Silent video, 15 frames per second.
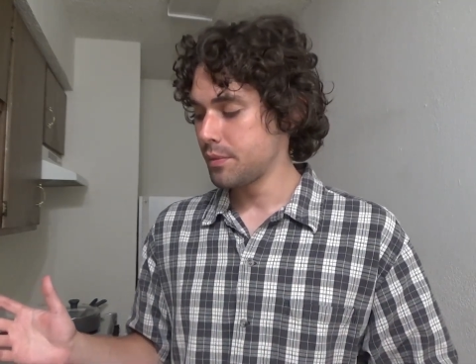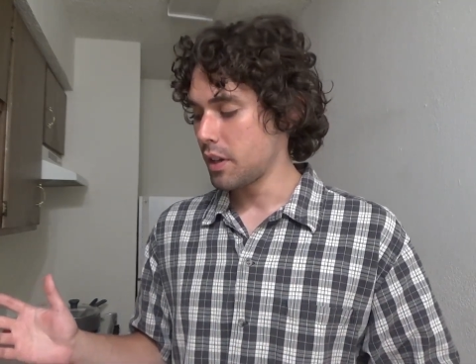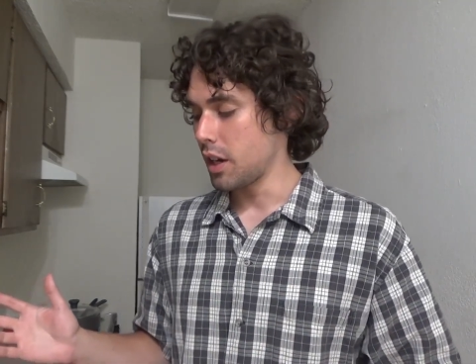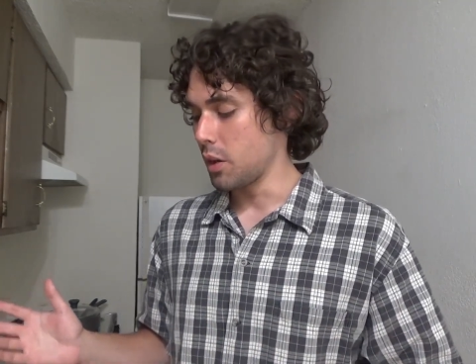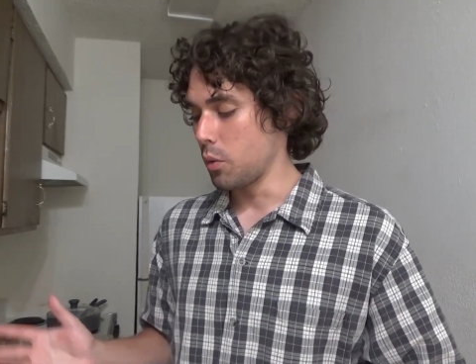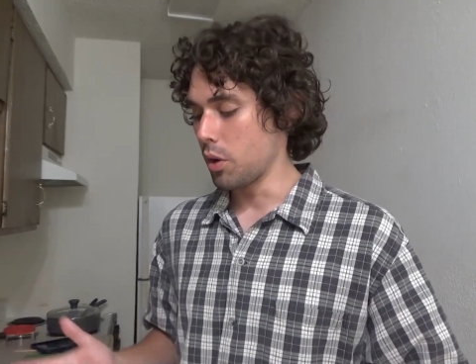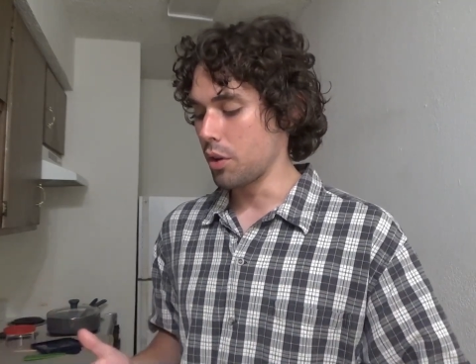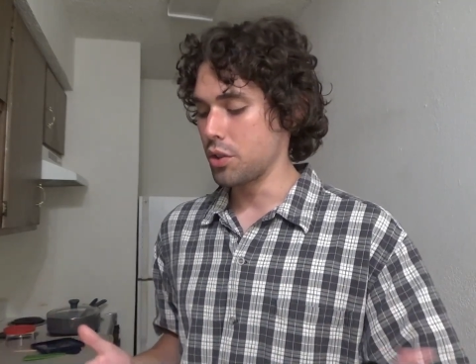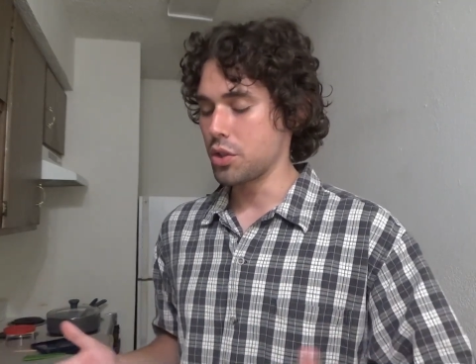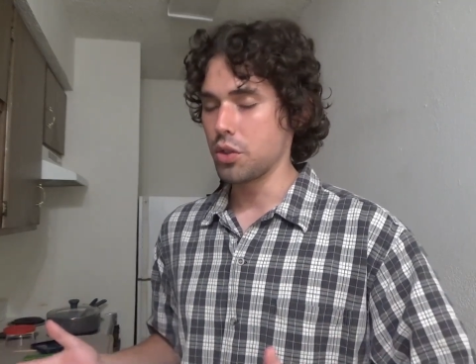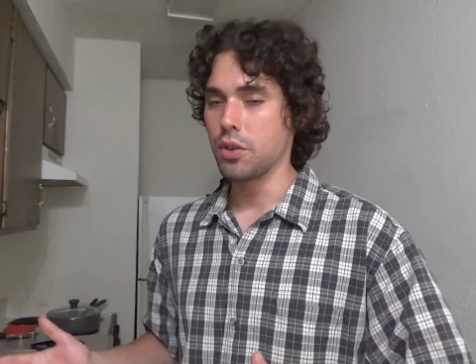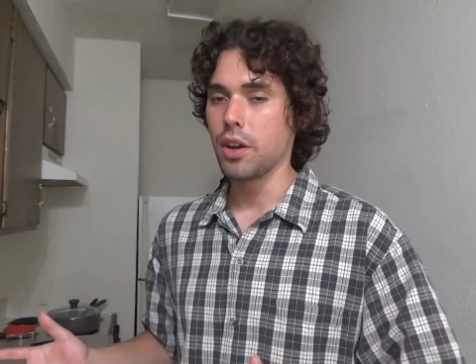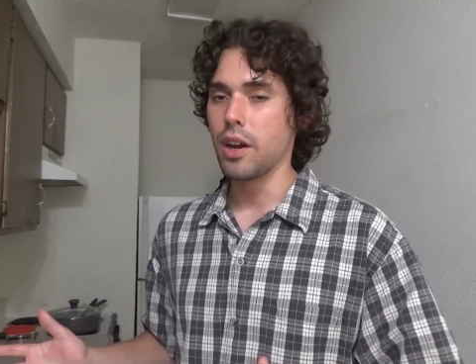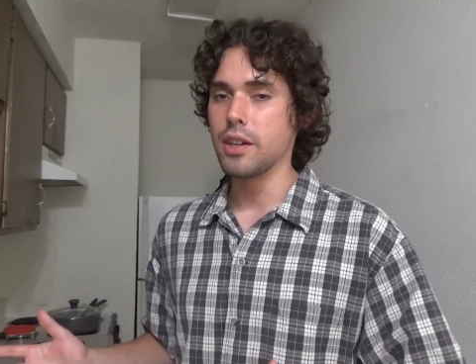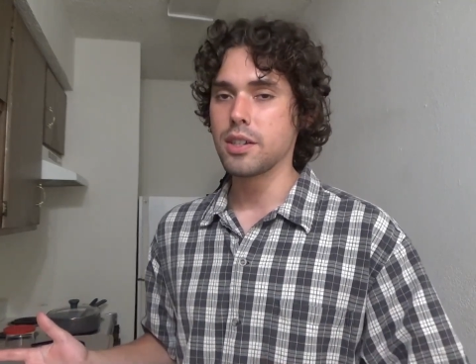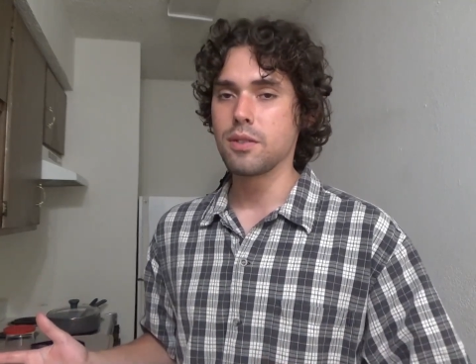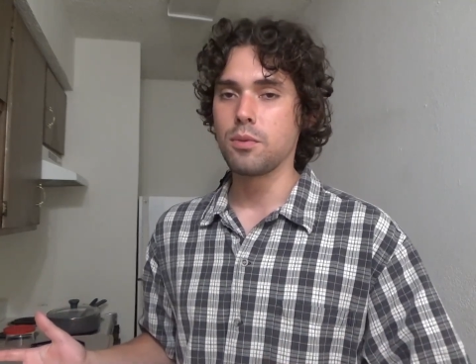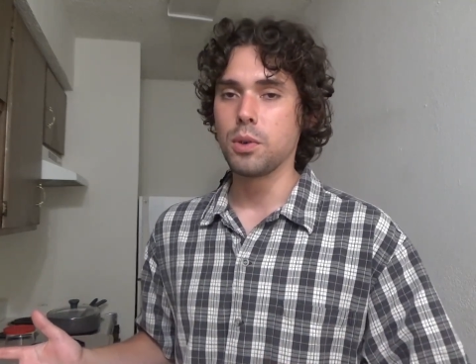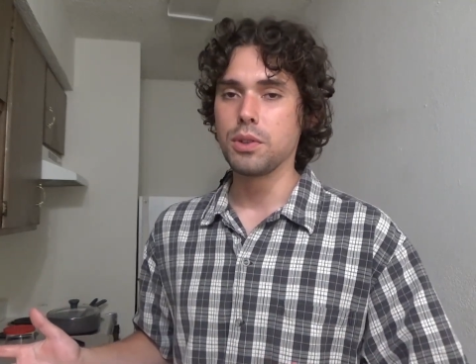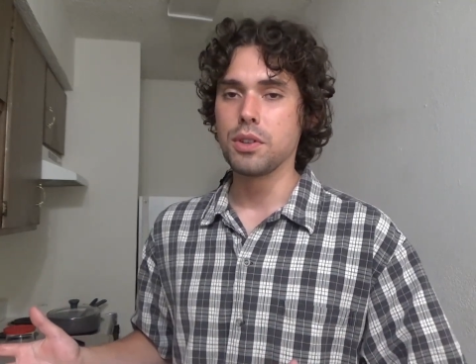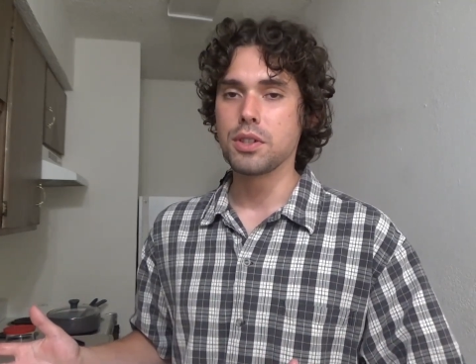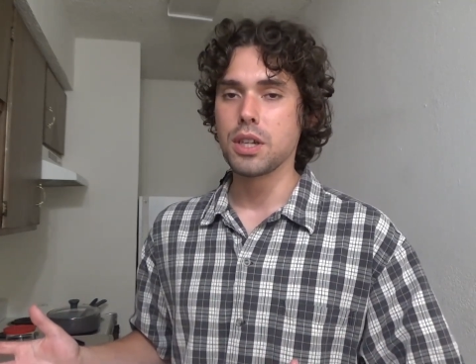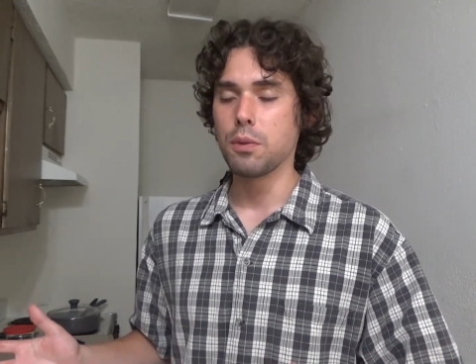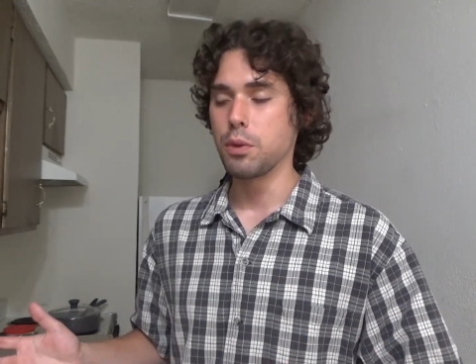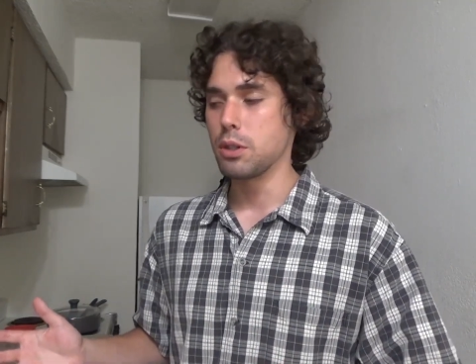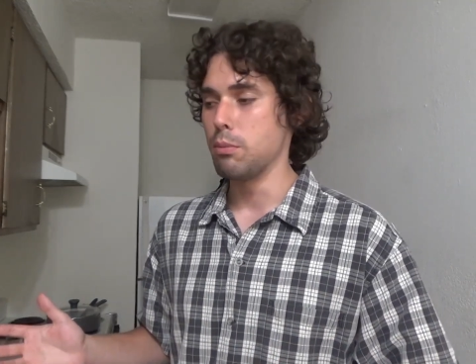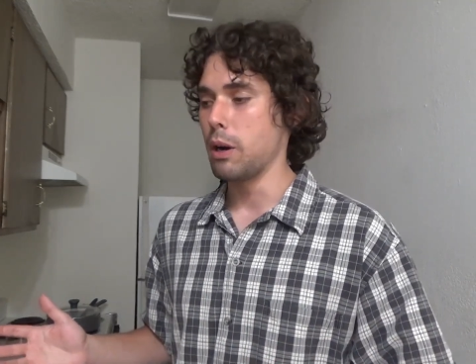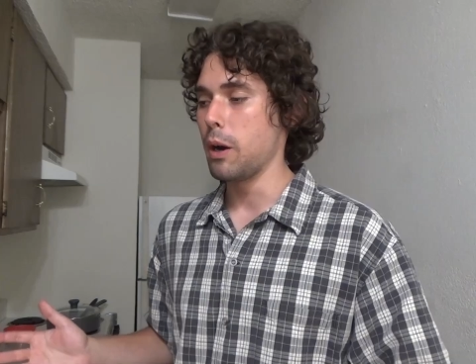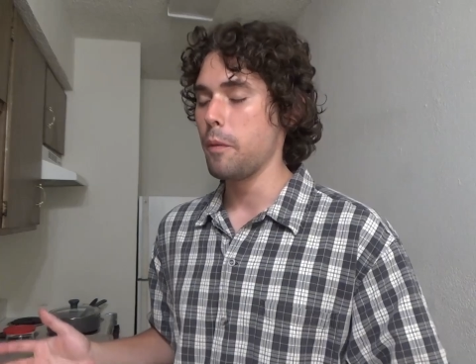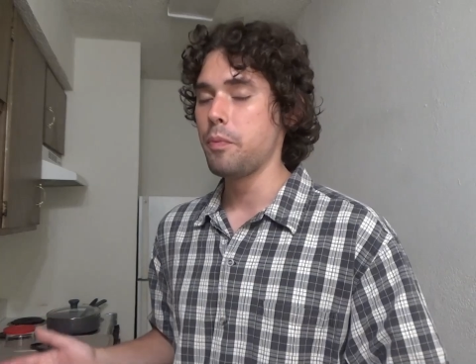and I wanted to show you guys what this stuff was
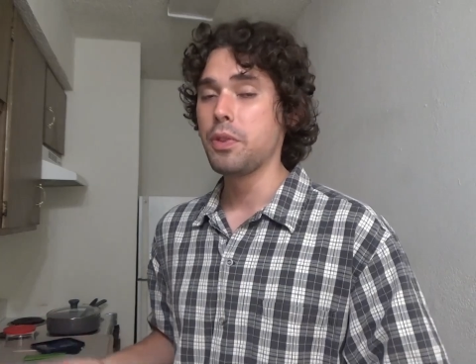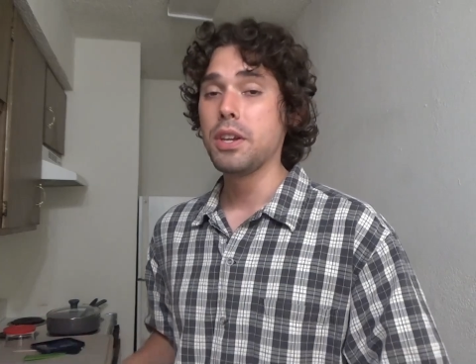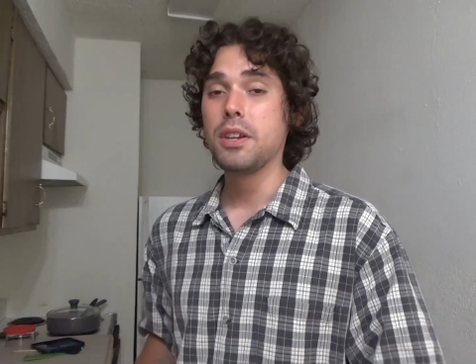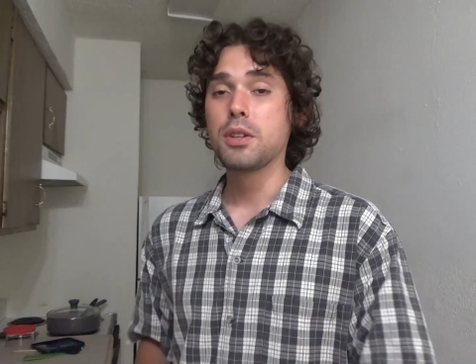about.